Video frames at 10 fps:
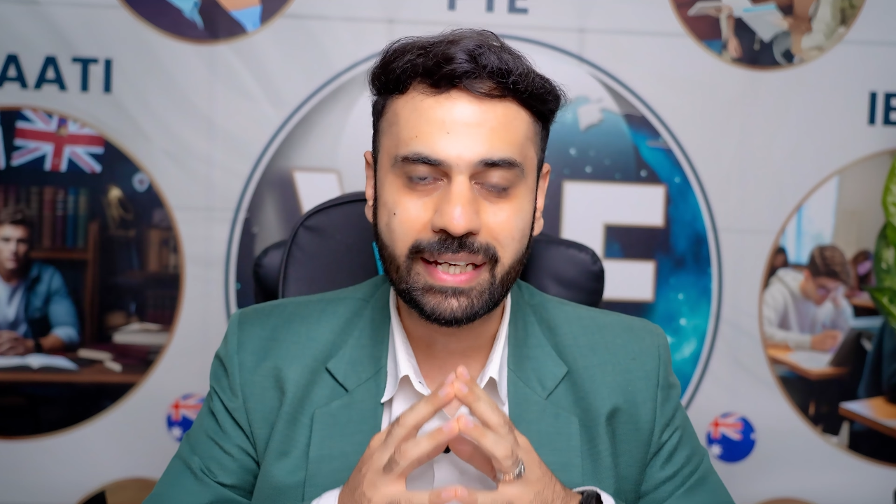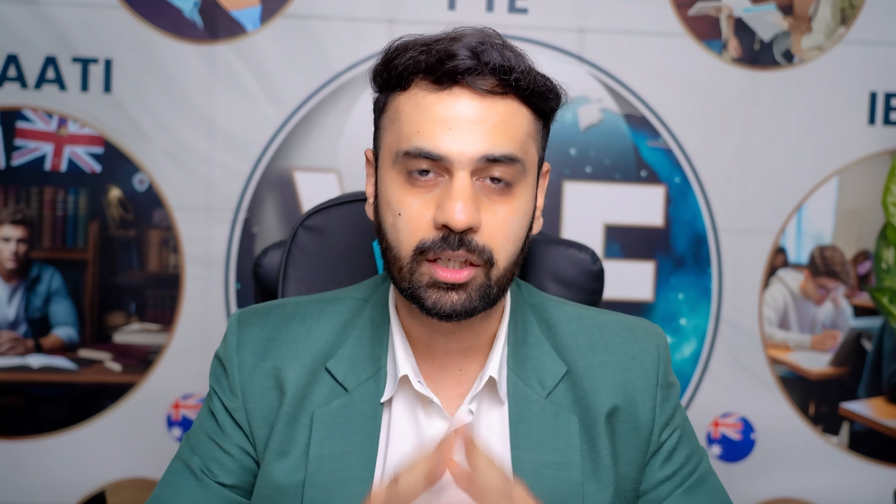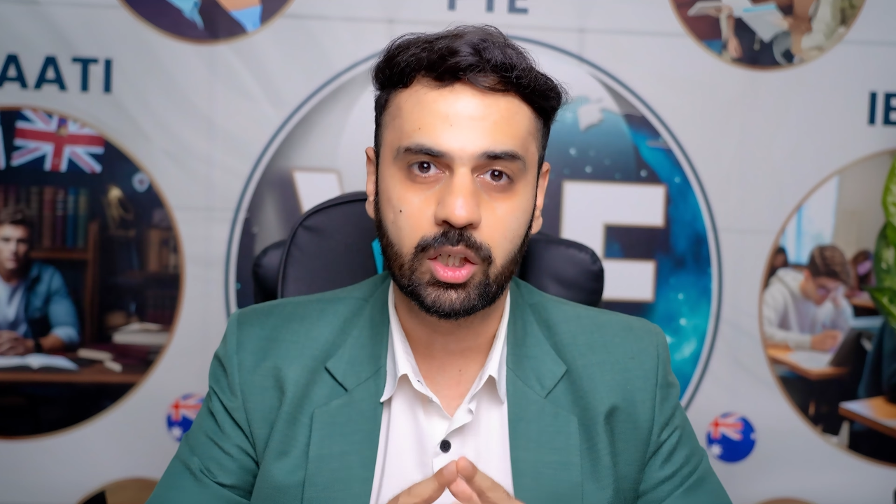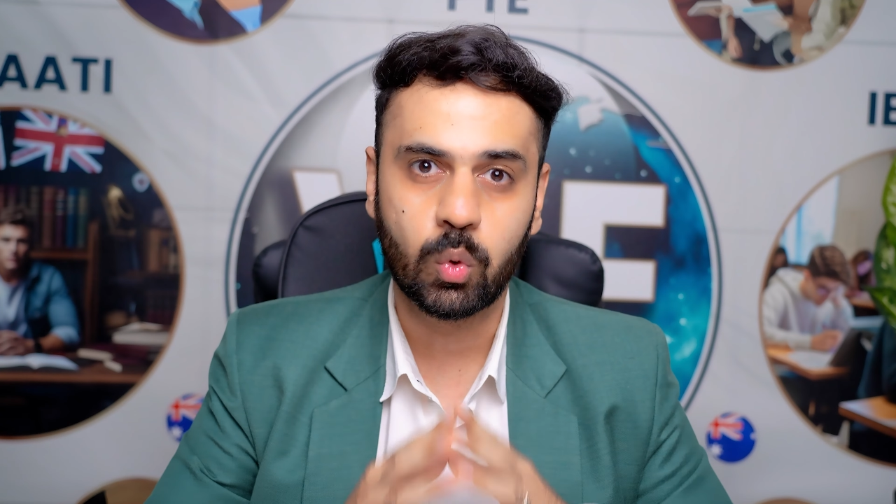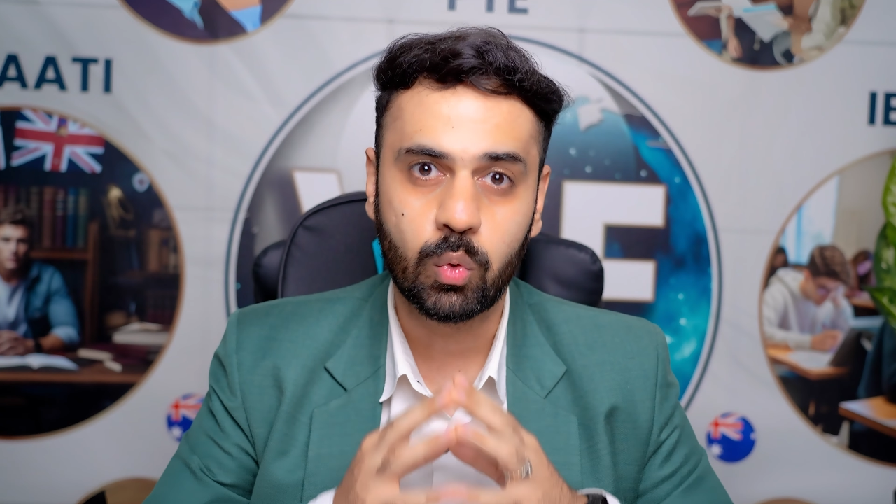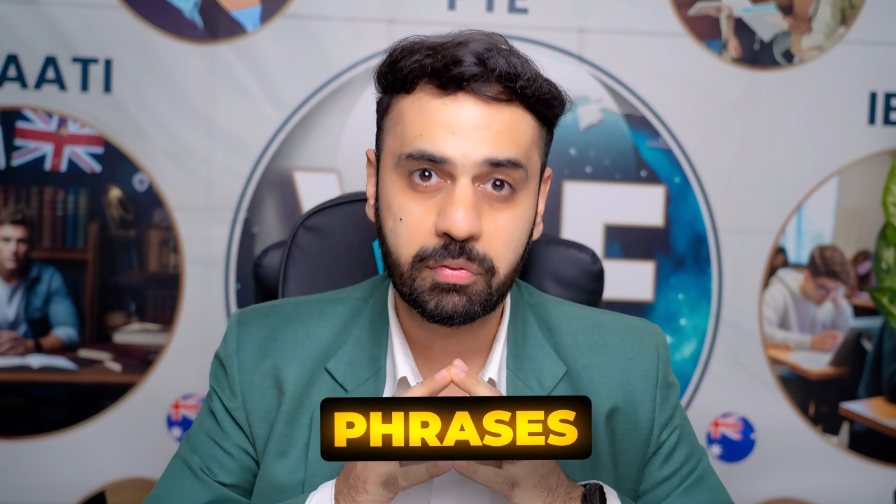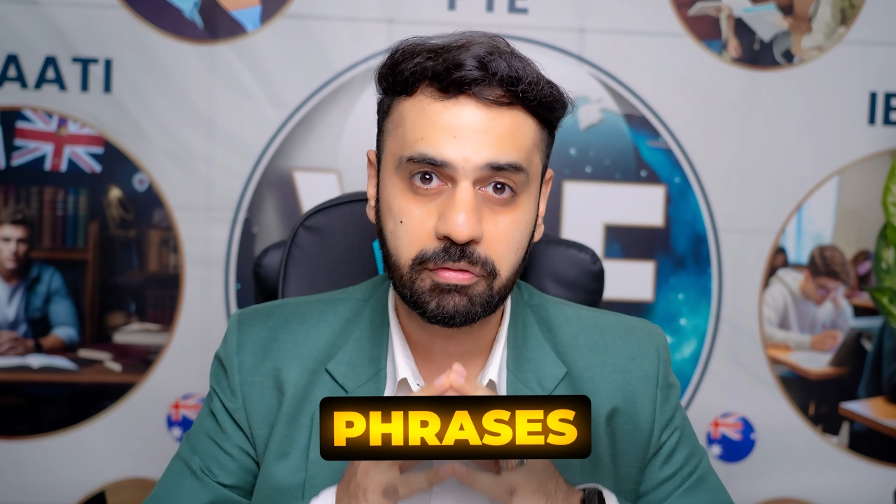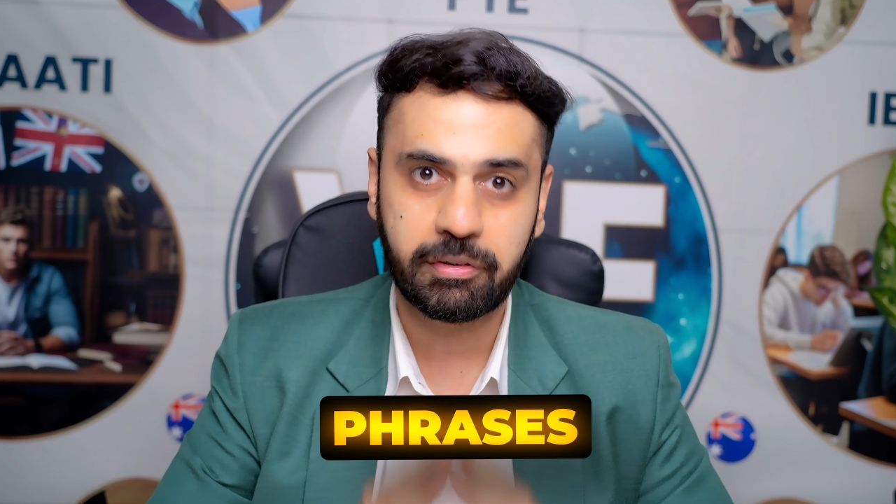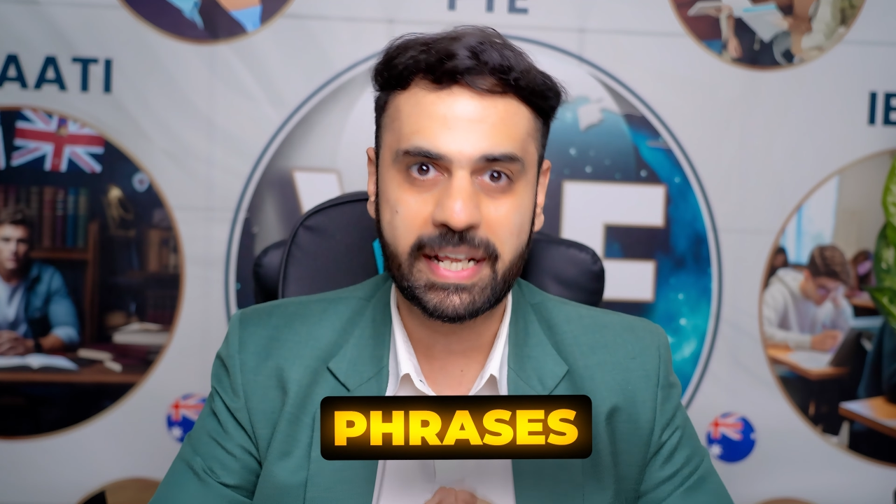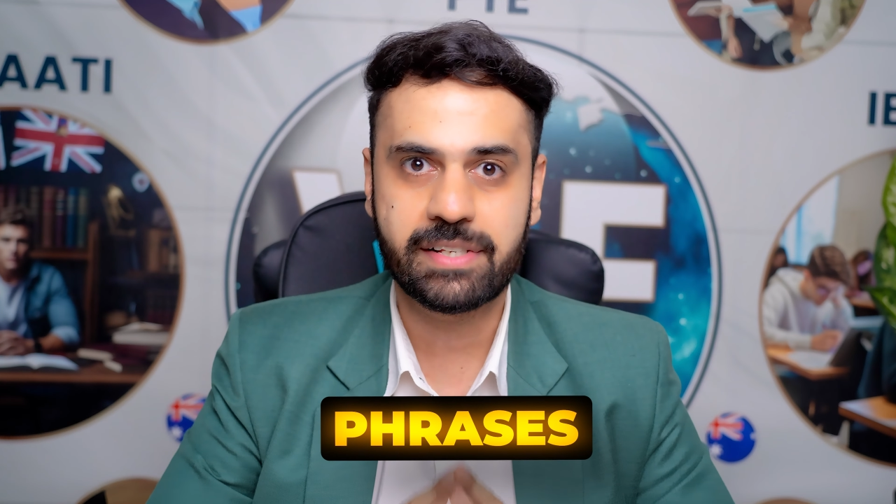include
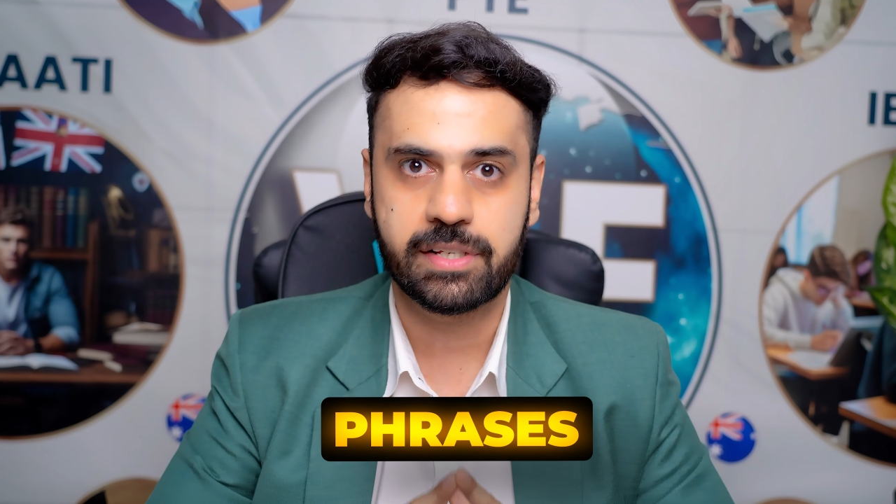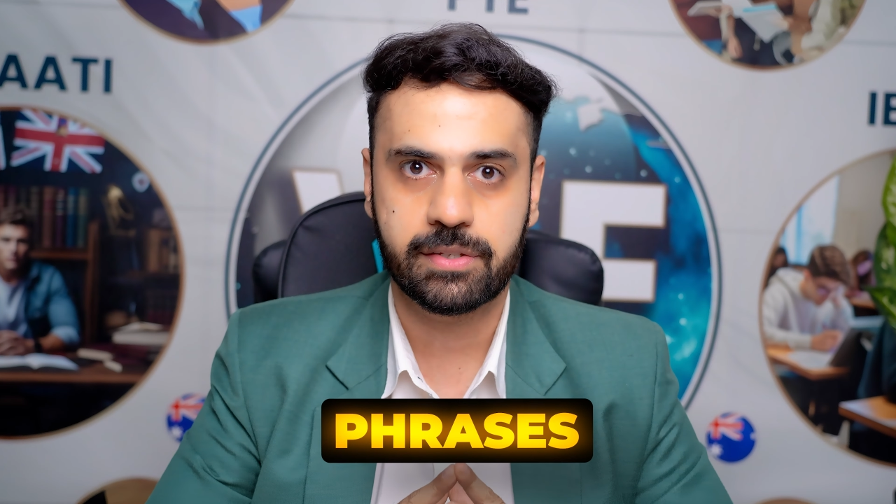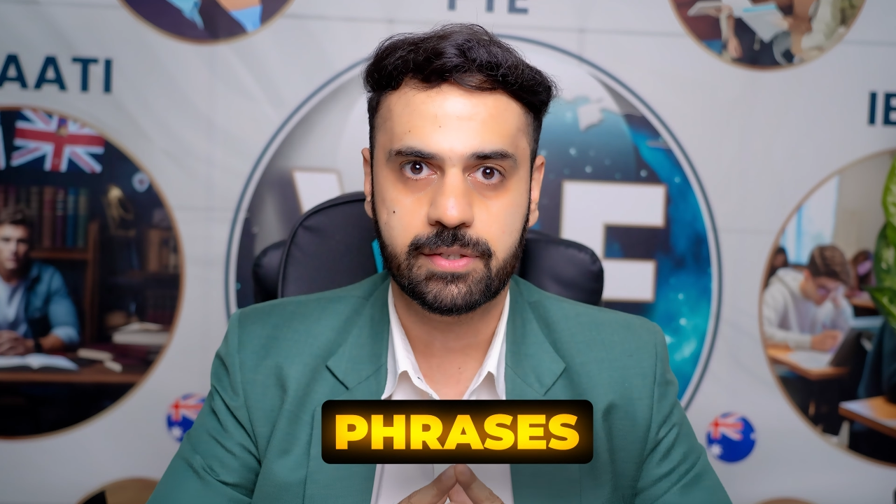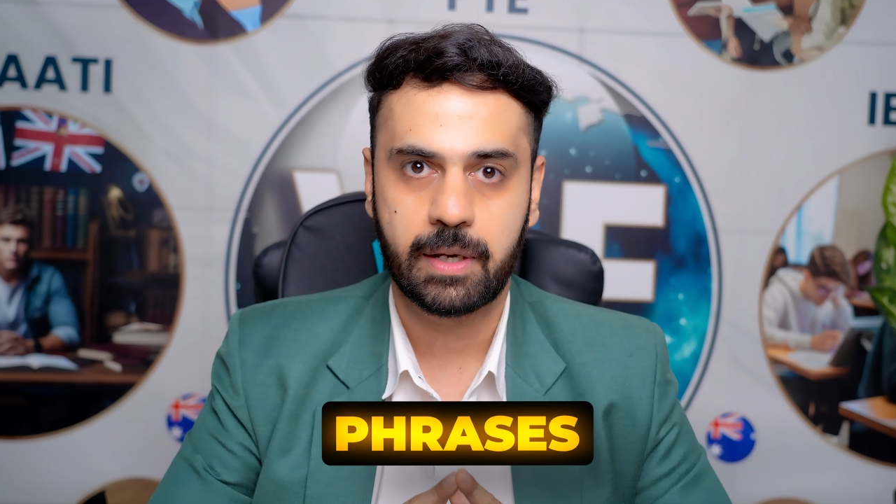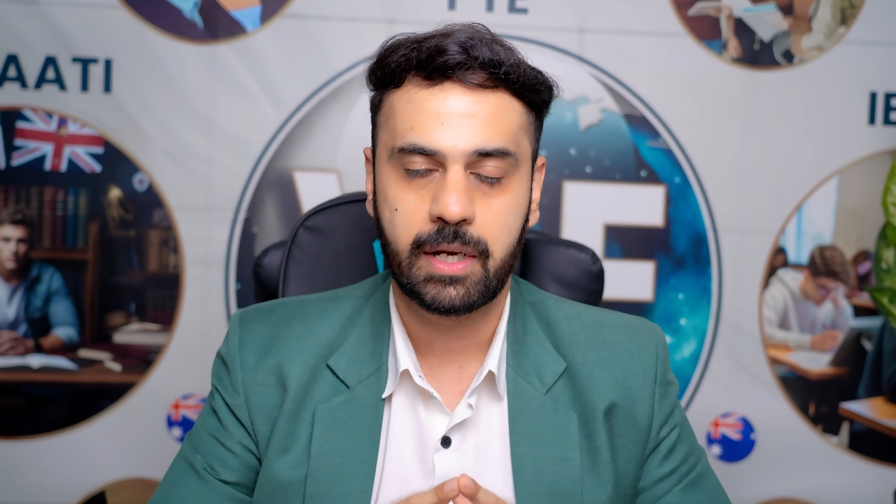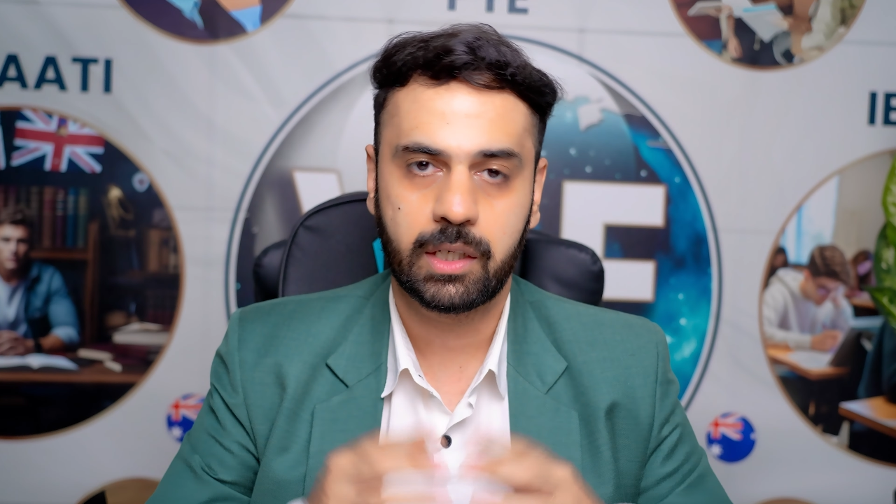phrases.